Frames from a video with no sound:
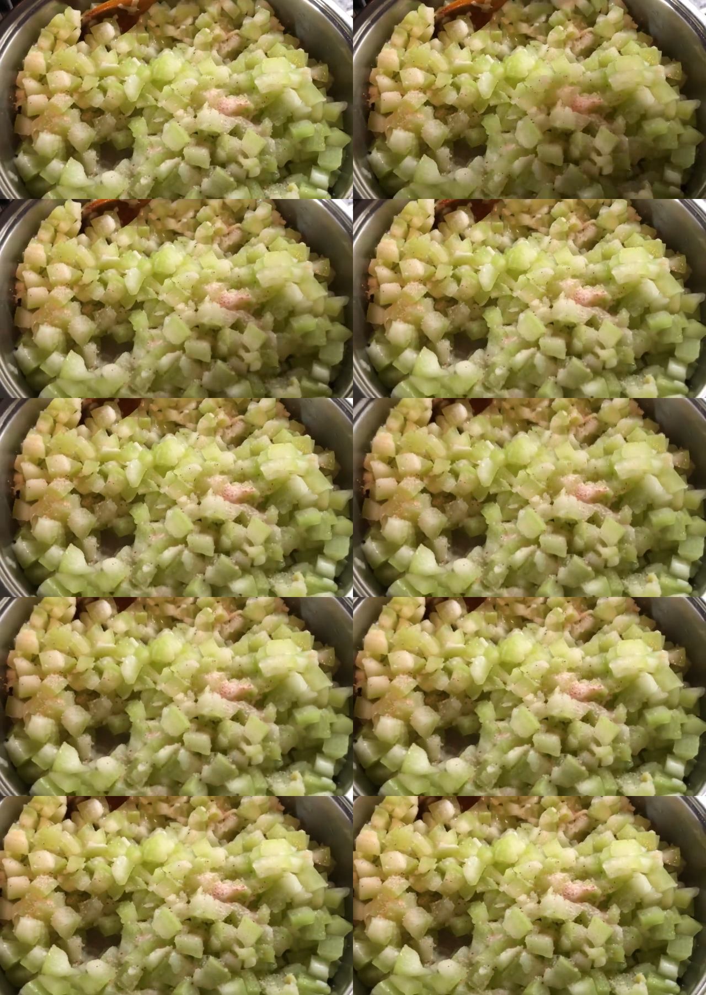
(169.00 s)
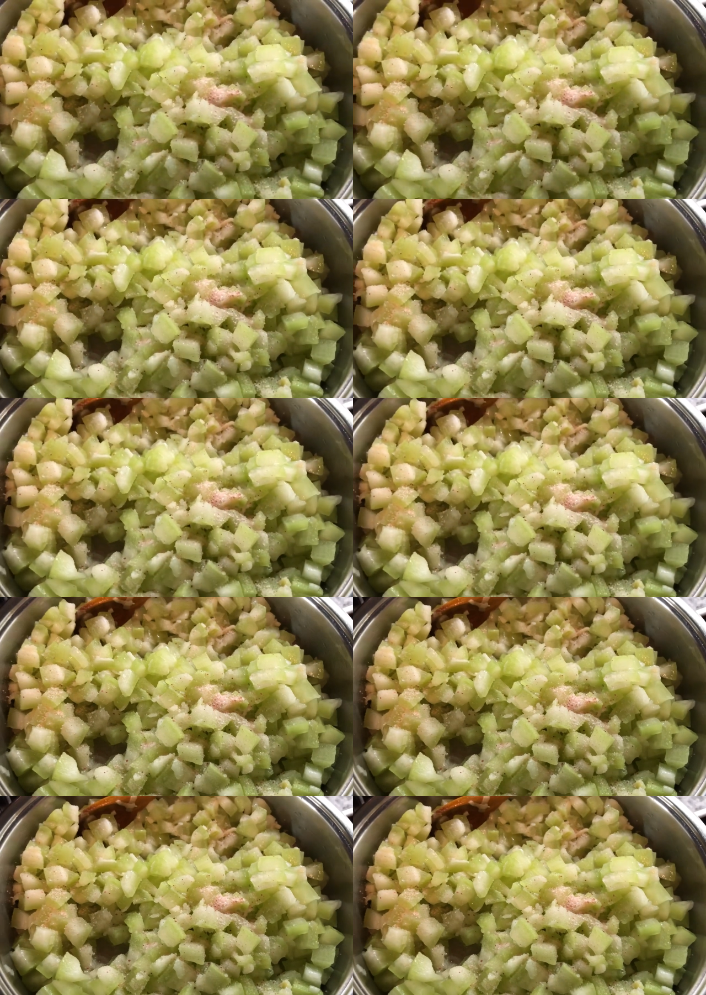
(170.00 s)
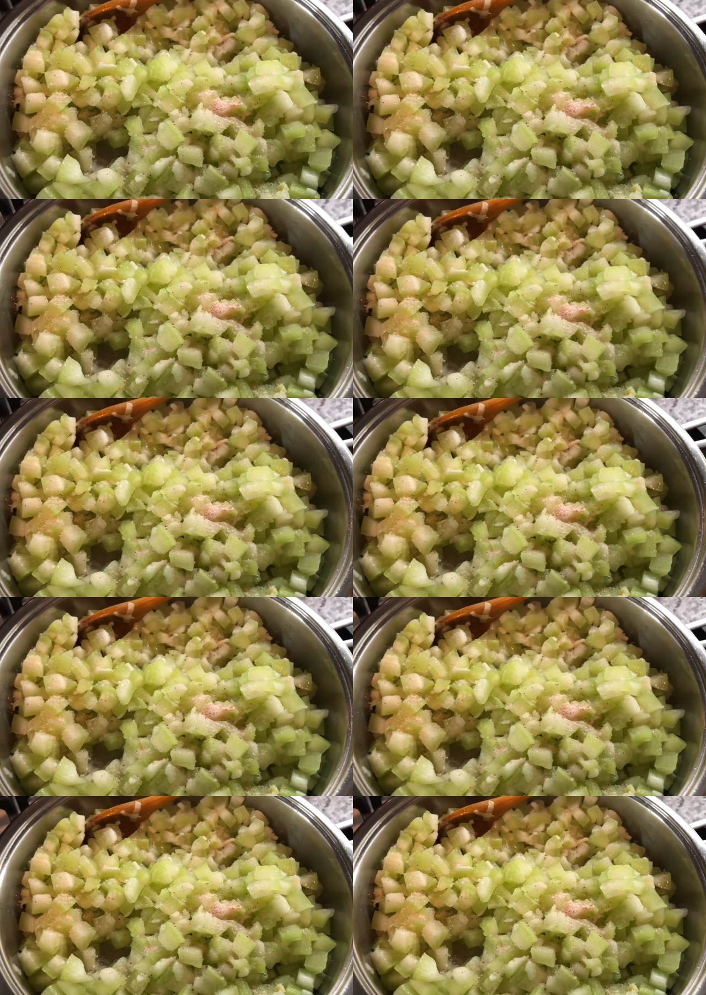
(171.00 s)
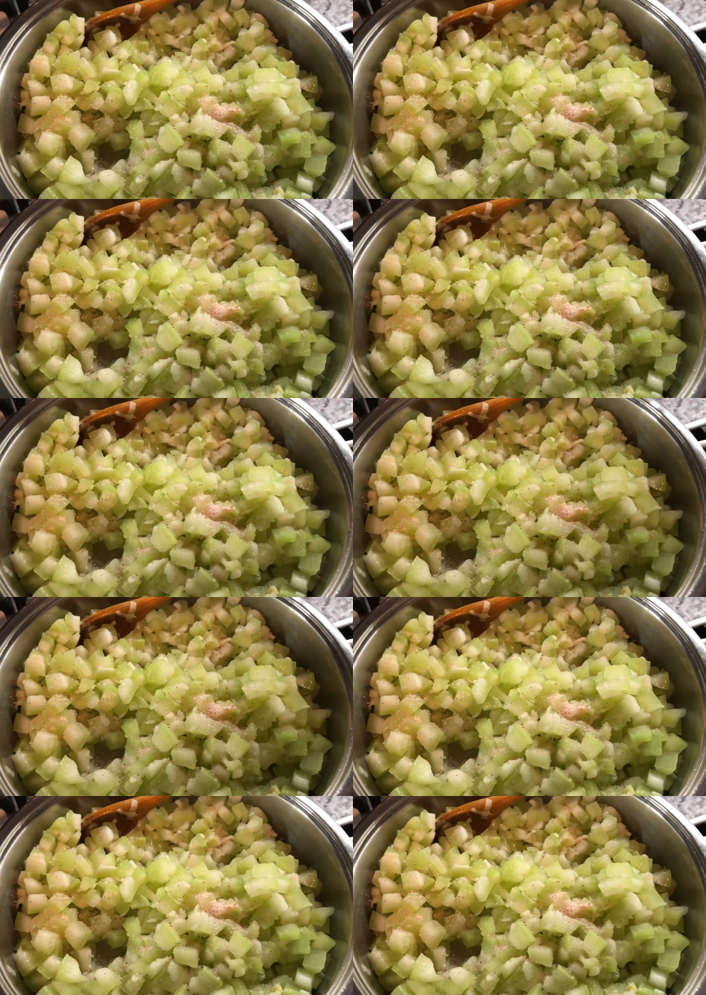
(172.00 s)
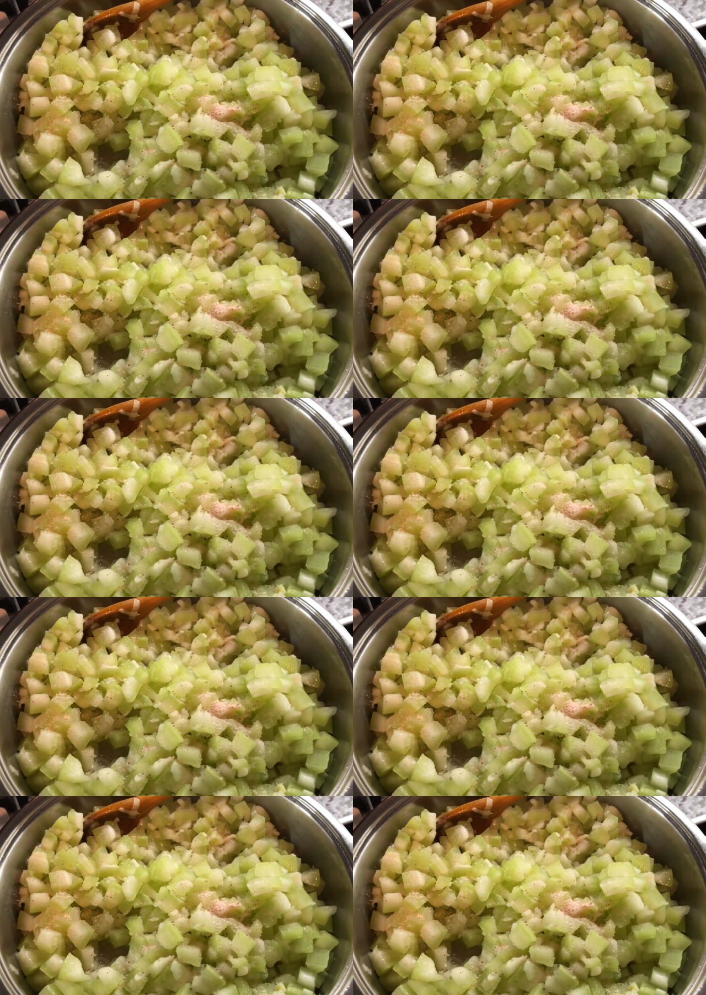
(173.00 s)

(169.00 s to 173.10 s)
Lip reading: [unreadable: no face in view]